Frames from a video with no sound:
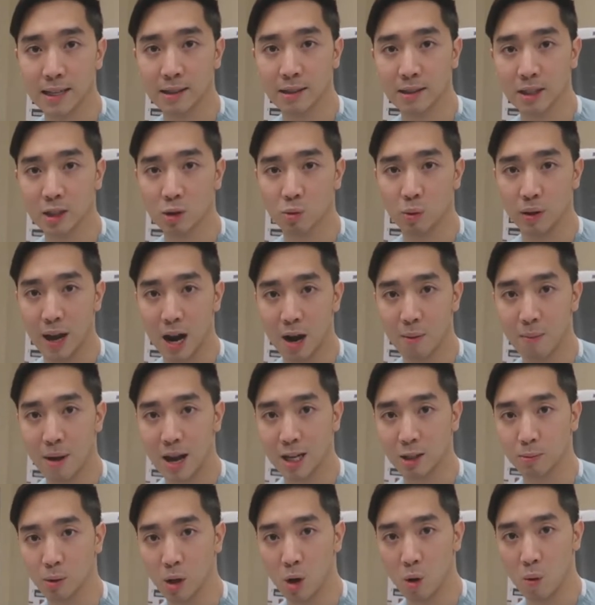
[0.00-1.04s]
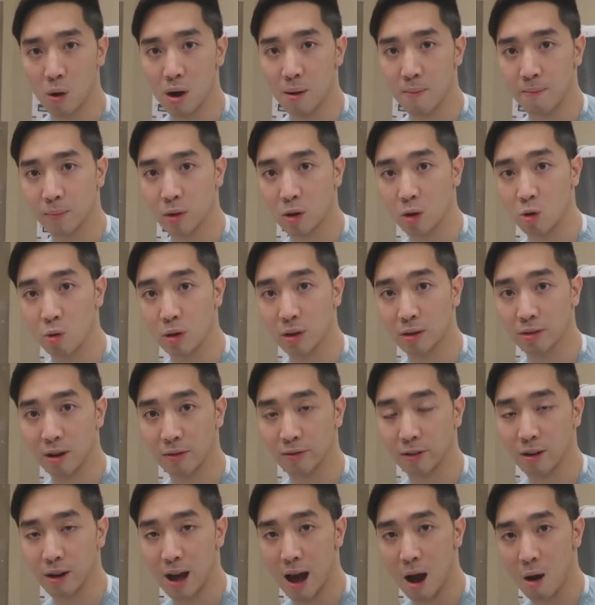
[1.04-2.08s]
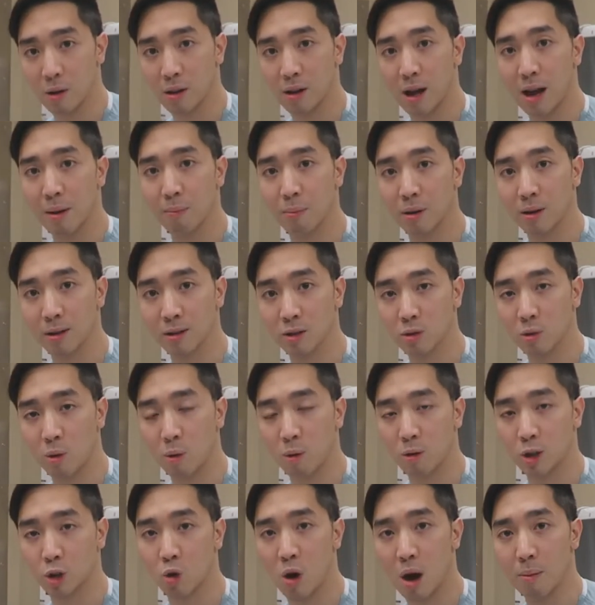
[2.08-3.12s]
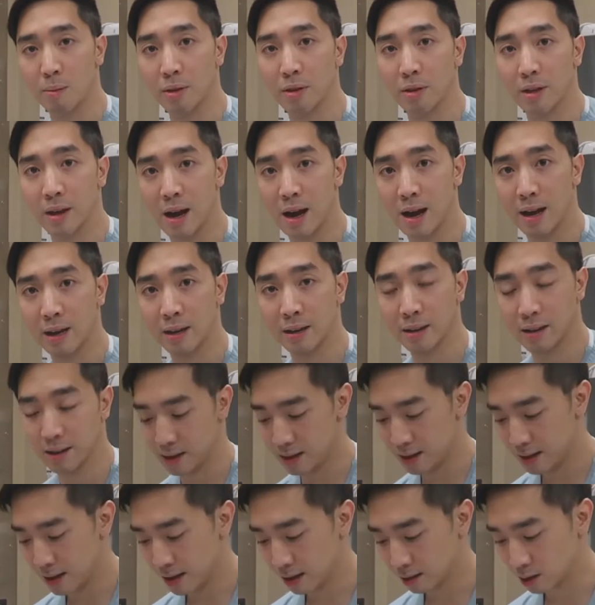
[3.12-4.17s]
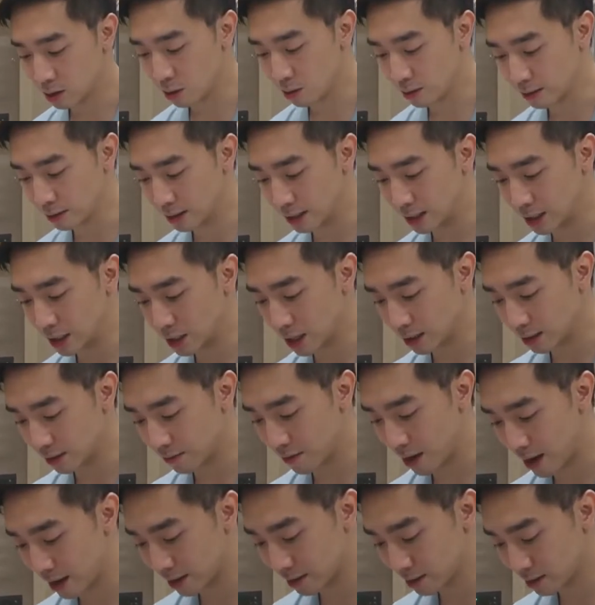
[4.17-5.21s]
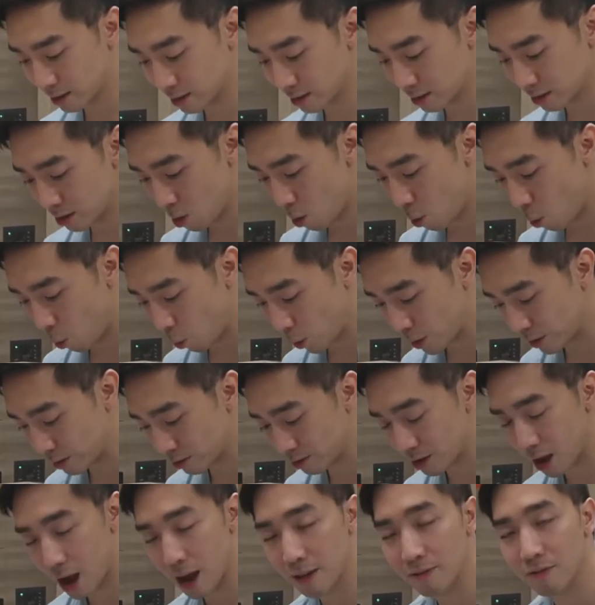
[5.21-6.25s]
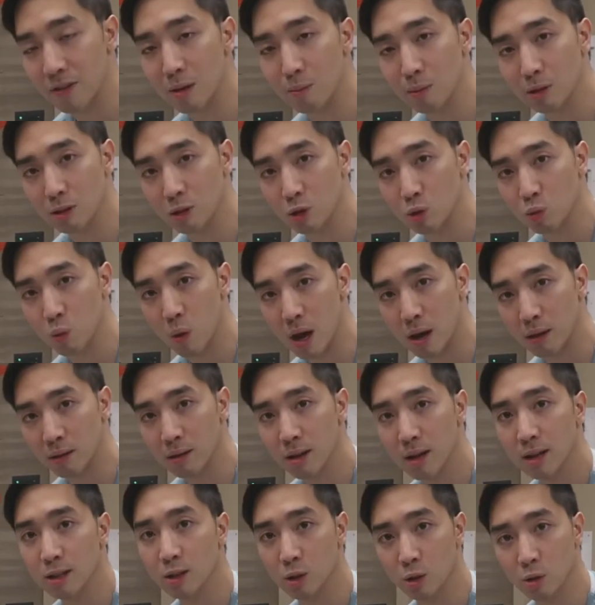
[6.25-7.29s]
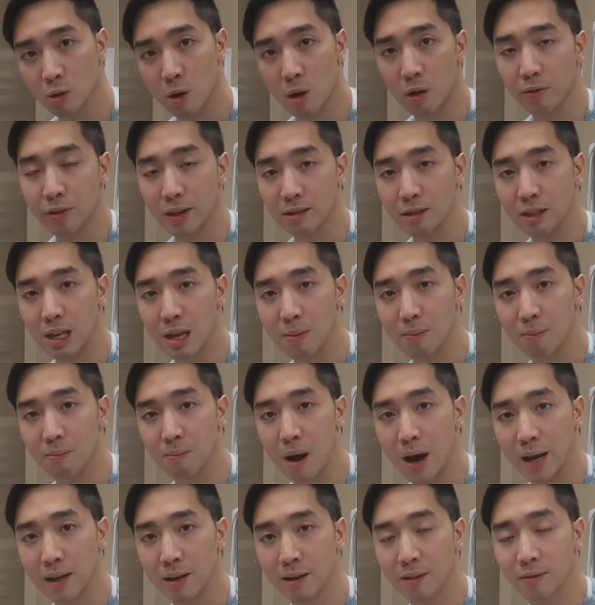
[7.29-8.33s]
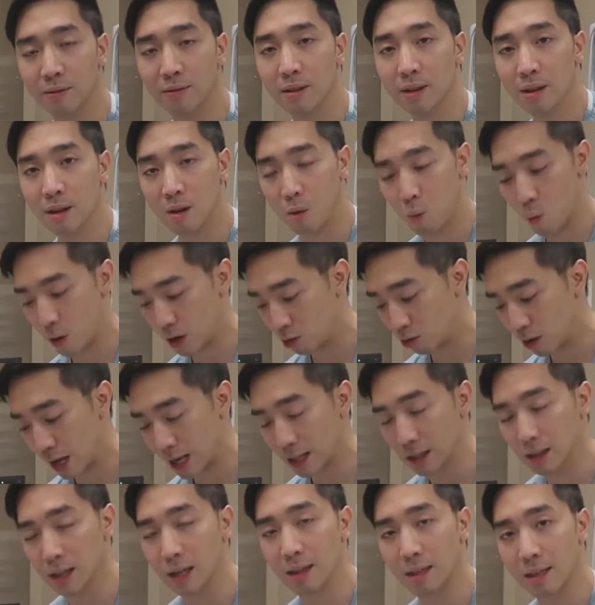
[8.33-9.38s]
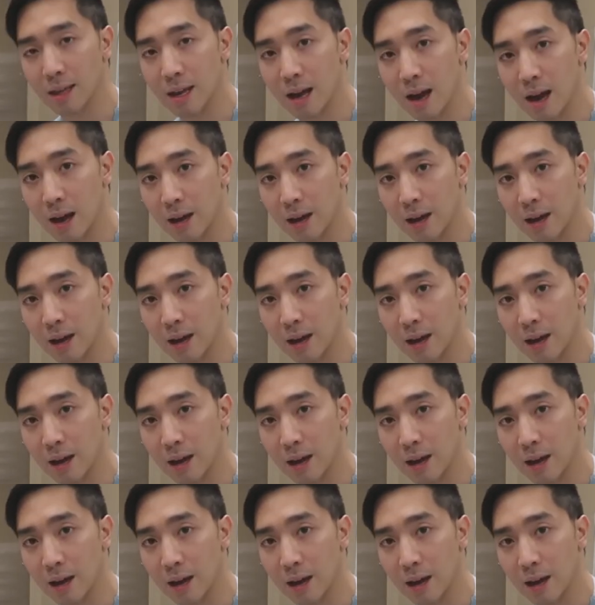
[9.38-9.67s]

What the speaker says: accidents, when the airbags blow up, you can suffer alkali burns or trauma to the eye. So you can see conjunctivitis, or you can see hyphemas as well. Those are all things to keep in mind of when you take a look at the